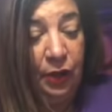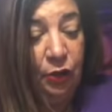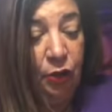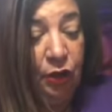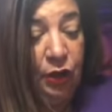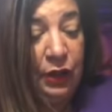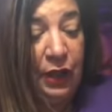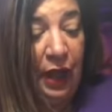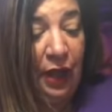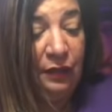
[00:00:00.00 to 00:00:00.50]

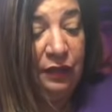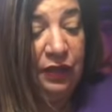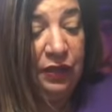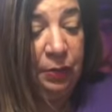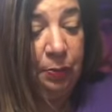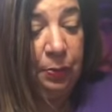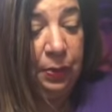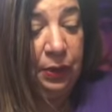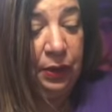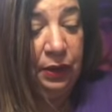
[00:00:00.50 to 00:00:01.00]
You're going to have
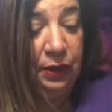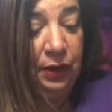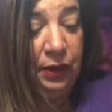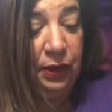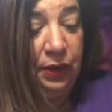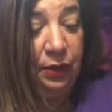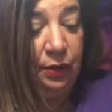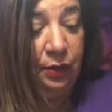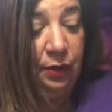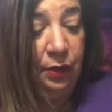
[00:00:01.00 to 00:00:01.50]
stability
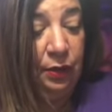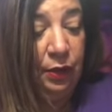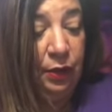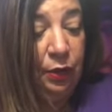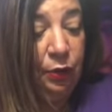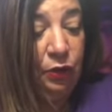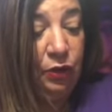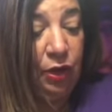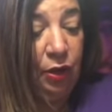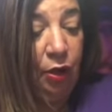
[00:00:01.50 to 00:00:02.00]
here.
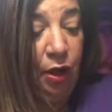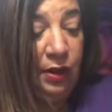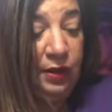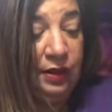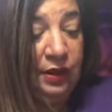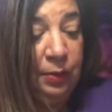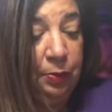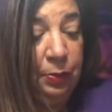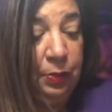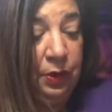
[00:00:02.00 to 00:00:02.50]
There's a lot of
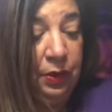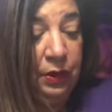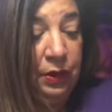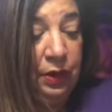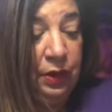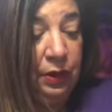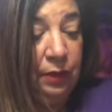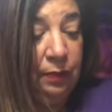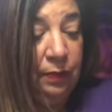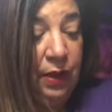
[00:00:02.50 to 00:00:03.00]

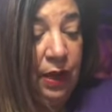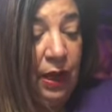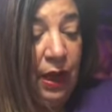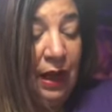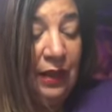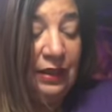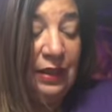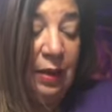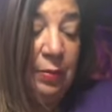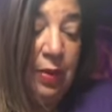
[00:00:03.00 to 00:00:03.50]
stability,
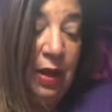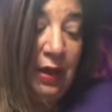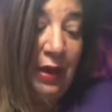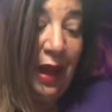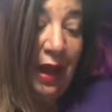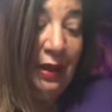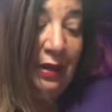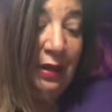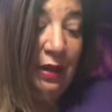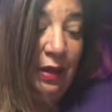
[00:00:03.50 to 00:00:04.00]
and it's going to be an
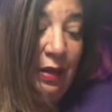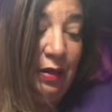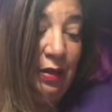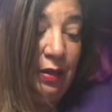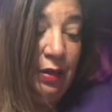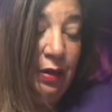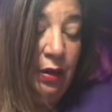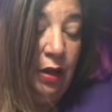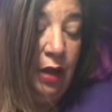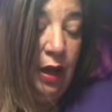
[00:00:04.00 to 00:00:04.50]
ending,
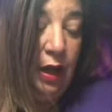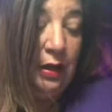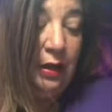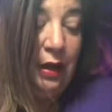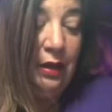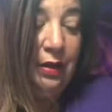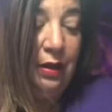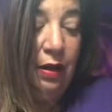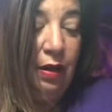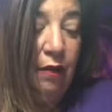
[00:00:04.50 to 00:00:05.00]
an
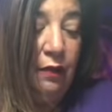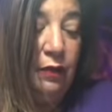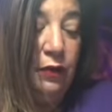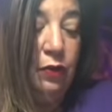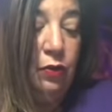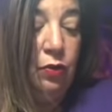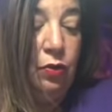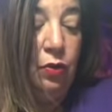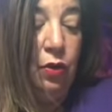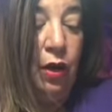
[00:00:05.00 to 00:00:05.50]
ending of
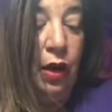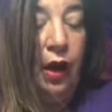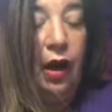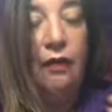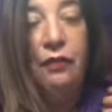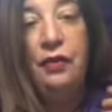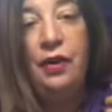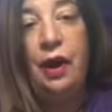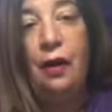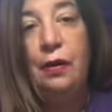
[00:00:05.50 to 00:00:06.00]
you,
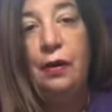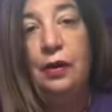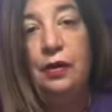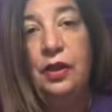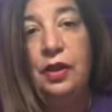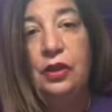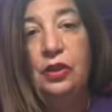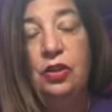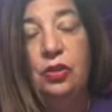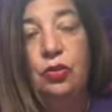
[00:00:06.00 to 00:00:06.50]
of carrying
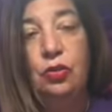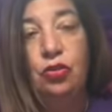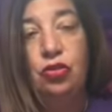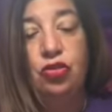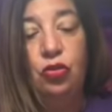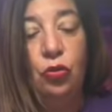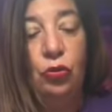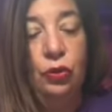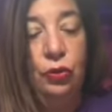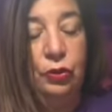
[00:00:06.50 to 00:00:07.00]
things on your
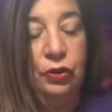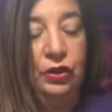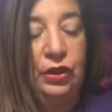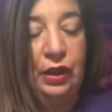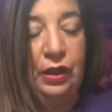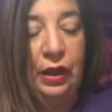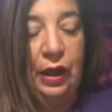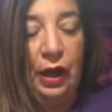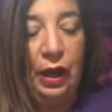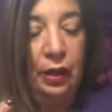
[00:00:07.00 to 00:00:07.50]
shoulders,
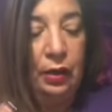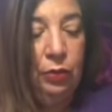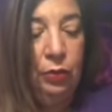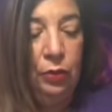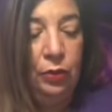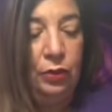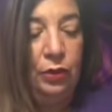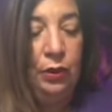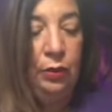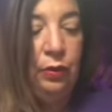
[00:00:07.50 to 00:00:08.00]
like
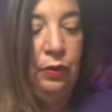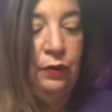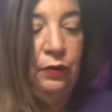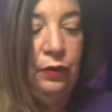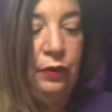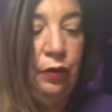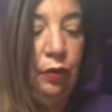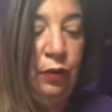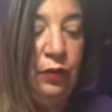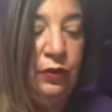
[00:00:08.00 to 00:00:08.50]
if
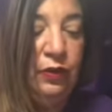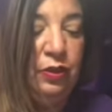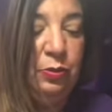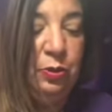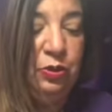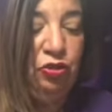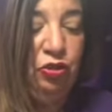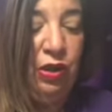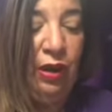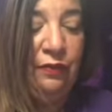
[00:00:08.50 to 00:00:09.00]
you know,
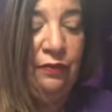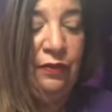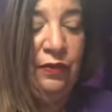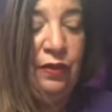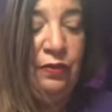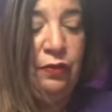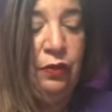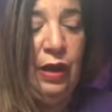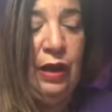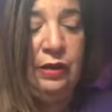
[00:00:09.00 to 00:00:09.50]
especially
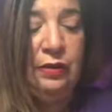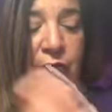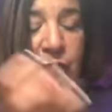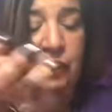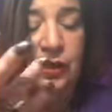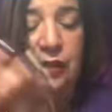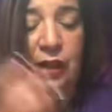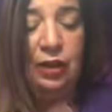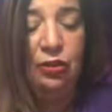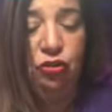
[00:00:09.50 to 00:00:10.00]
if you had
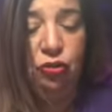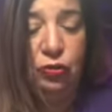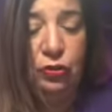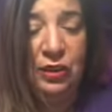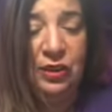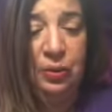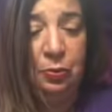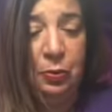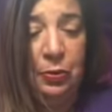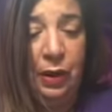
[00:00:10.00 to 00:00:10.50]
financial
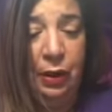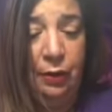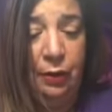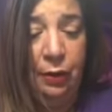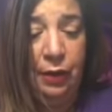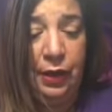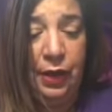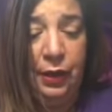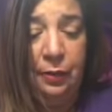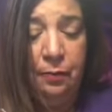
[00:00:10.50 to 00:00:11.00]
despair,
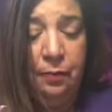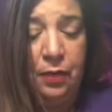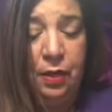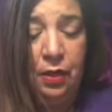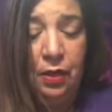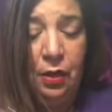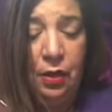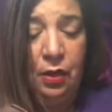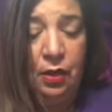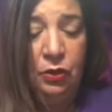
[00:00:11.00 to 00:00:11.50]
okay?
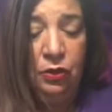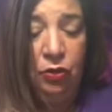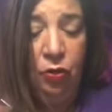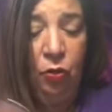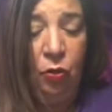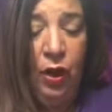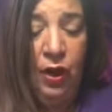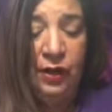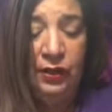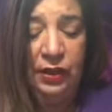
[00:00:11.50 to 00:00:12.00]
So
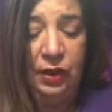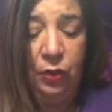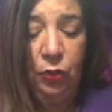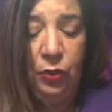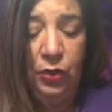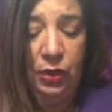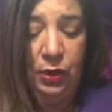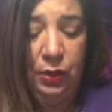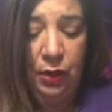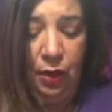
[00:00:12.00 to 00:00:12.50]
why is the
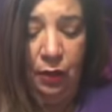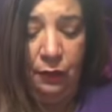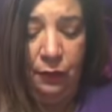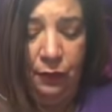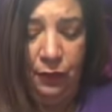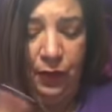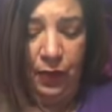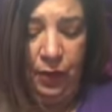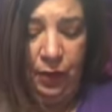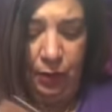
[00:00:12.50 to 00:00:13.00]
Queen of
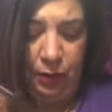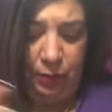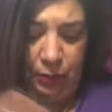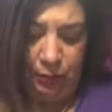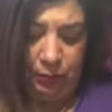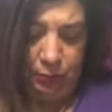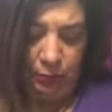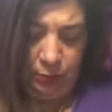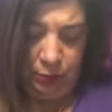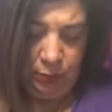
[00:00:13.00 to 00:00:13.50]
uh,
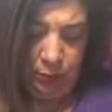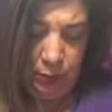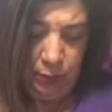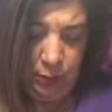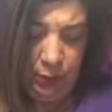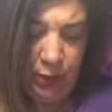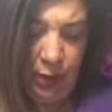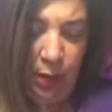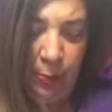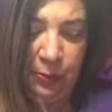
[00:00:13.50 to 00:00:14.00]

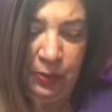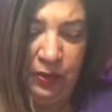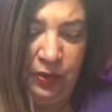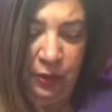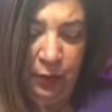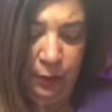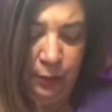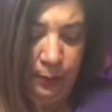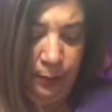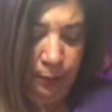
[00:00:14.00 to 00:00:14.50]
Cups
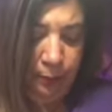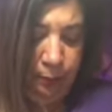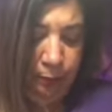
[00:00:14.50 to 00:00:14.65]
here?